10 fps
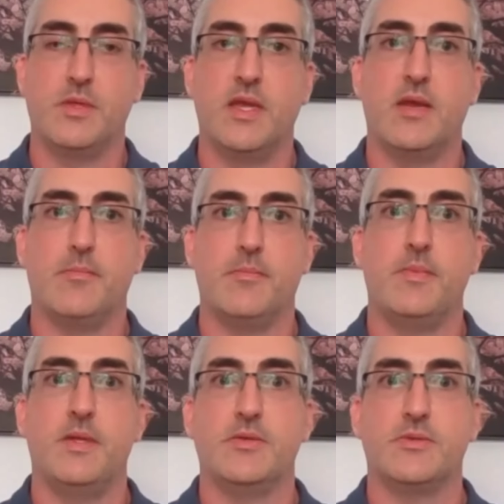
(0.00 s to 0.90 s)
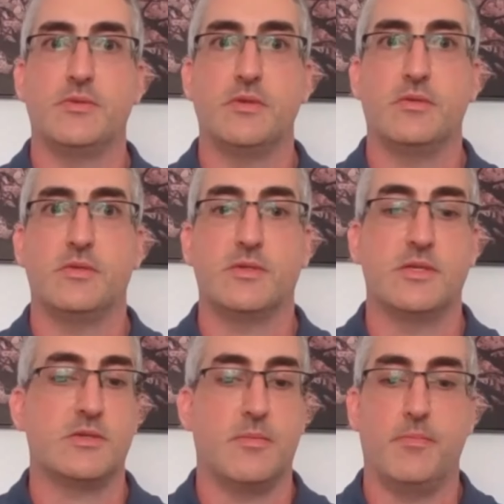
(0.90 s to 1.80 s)
it's
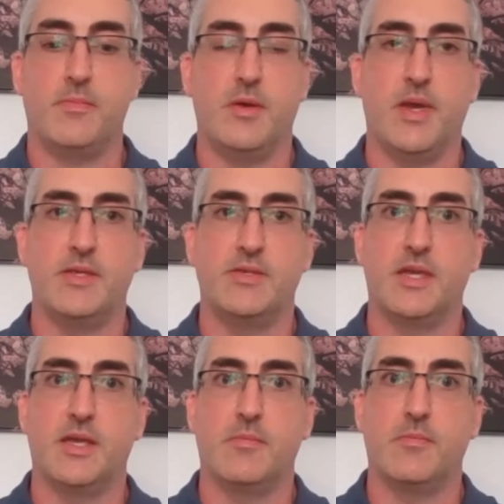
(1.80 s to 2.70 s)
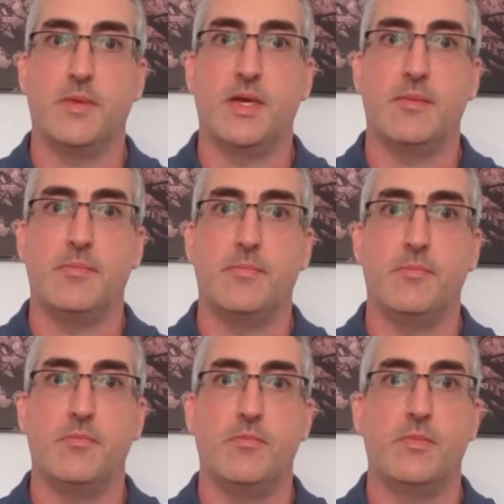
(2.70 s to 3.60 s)
just an amazing
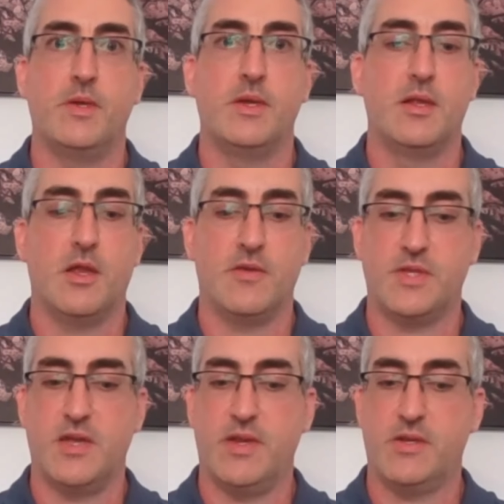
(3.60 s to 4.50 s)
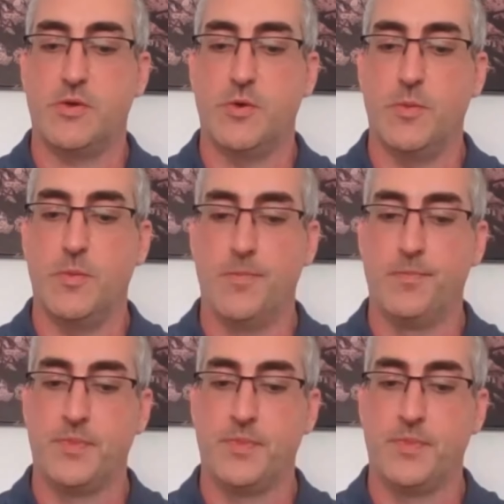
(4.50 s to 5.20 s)
life-saving tool.